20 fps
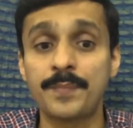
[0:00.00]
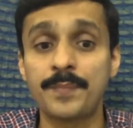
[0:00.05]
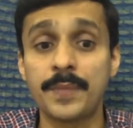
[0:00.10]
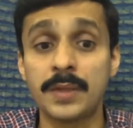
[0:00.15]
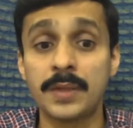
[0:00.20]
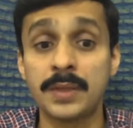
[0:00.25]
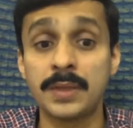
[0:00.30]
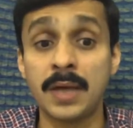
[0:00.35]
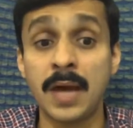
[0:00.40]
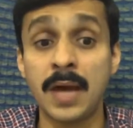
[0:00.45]

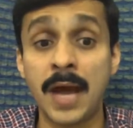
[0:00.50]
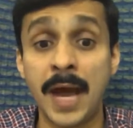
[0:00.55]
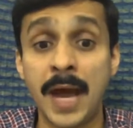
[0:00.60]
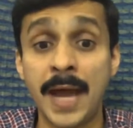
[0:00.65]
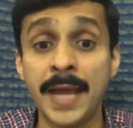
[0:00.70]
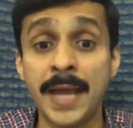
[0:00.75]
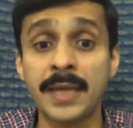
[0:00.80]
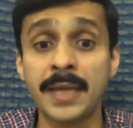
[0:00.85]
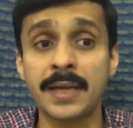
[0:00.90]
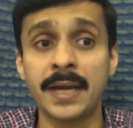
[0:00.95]
The
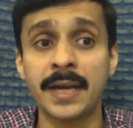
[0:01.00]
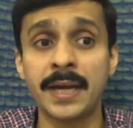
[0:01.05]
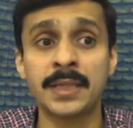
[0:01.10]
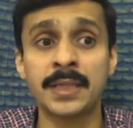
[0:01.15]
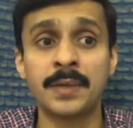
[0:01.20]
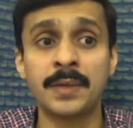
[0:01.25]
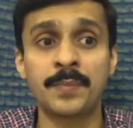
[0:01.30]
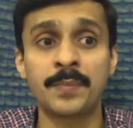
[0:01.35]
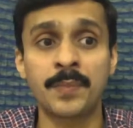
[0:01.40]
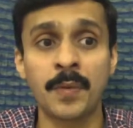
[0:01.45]
hike and
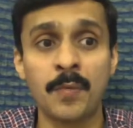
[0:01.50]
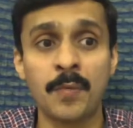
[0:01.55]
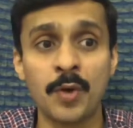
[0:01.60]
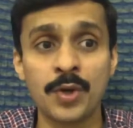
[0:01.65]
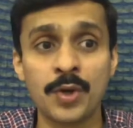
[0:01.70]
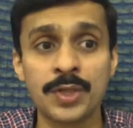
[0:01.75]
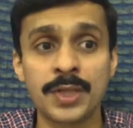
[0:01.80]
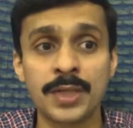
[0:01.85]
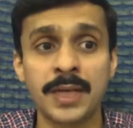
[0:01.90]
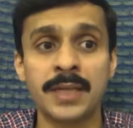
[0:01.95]
the
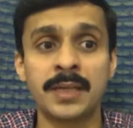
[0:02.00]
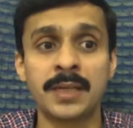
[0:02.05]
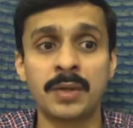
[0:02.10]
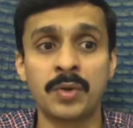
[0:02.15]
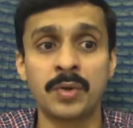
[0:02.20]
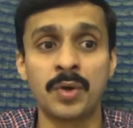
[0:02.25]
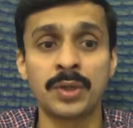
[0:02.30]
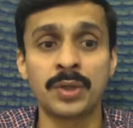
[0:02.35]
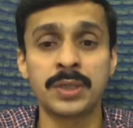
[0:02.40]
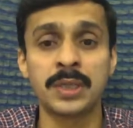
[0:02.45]
promotion and the
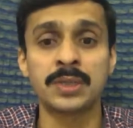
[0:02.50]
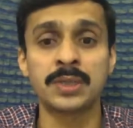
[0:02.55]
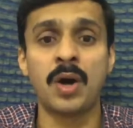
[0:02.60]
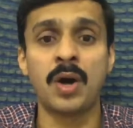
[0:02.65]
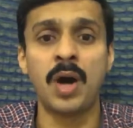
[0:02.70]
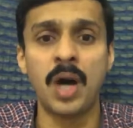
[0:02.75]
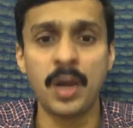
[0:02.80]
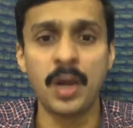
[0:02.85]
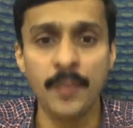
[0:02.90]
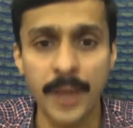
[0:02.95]
growth is
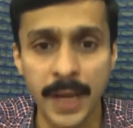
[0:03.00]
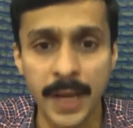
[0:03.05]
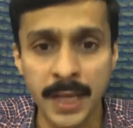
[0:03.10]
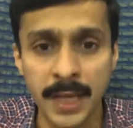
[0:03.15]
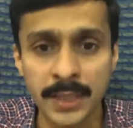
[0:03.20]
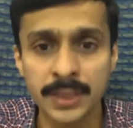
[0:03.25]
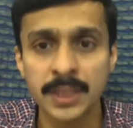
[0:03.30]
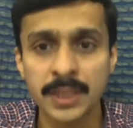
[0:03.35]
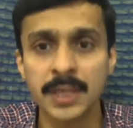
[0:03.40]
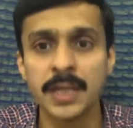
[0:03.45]

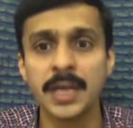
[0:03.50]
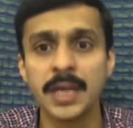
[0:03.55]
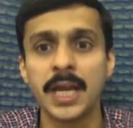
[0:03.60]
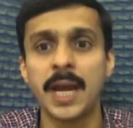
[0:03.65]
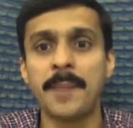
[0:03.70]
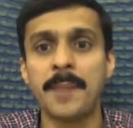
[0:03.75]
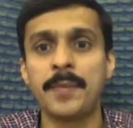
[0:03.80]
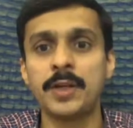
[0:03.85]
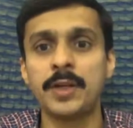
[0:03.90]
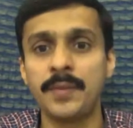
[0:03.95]
always
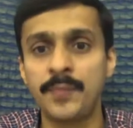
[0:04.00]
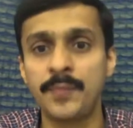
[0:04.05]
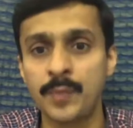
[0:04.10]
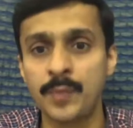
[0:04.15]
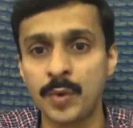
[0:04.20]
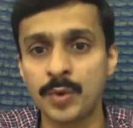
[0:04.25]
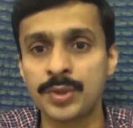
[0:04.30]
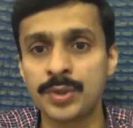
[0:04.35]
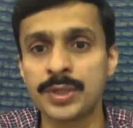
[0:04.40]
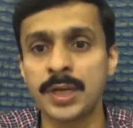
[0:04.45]
about the
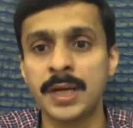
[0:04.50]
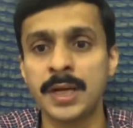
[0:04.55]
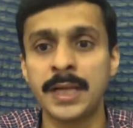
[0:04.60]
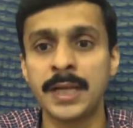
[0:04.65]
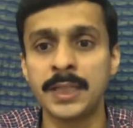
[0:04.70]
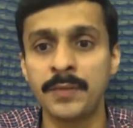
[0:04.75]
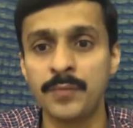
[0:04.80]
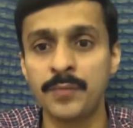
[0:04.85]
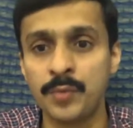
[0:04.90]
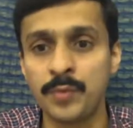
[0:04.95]
future
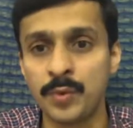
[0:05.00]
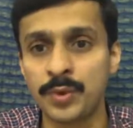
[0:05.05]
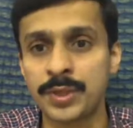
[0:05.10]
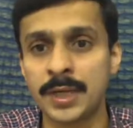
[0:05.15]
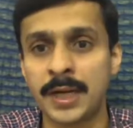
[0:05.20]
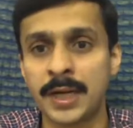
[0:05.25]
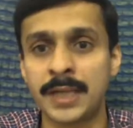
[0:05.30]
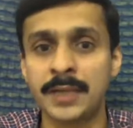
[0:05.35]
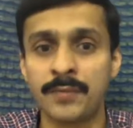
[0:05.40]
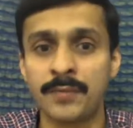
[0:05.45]
and the
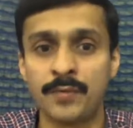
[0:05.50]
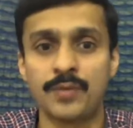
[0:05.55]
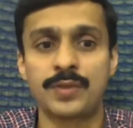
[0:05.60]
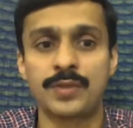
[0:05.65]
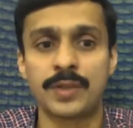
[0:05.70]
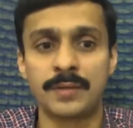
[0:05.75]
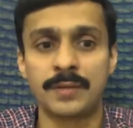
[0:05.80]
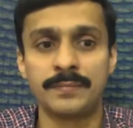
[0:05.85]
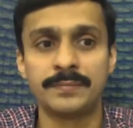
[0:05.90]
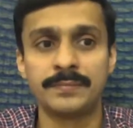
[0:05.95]
future and the
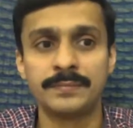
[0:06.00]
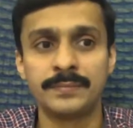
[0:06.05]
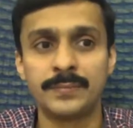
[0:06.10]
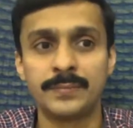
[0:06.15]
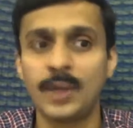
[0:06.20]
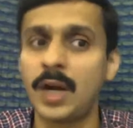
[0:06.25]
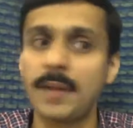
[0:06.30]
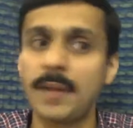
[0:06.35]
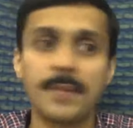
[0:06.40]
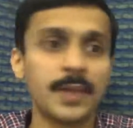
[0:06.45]
future,
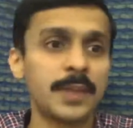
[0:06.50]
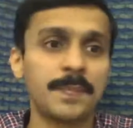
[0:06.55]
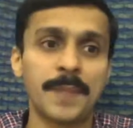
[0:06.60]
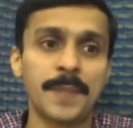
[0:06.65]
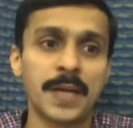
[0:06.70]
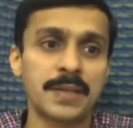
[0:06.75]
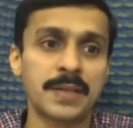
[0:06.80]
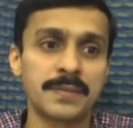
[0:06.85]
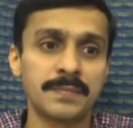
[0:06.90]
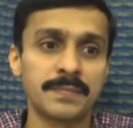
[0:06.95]
not about the
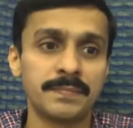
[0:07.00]
past.